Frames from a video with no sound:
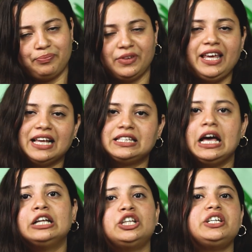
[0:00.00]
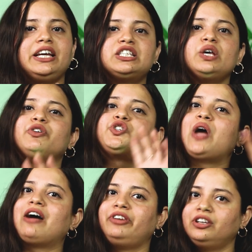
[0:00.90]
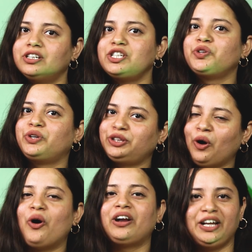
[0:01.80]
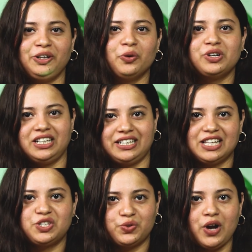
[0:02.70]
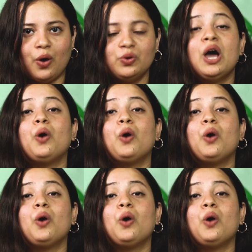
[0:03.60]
Yes, the DSA which you have learned during the online coding test round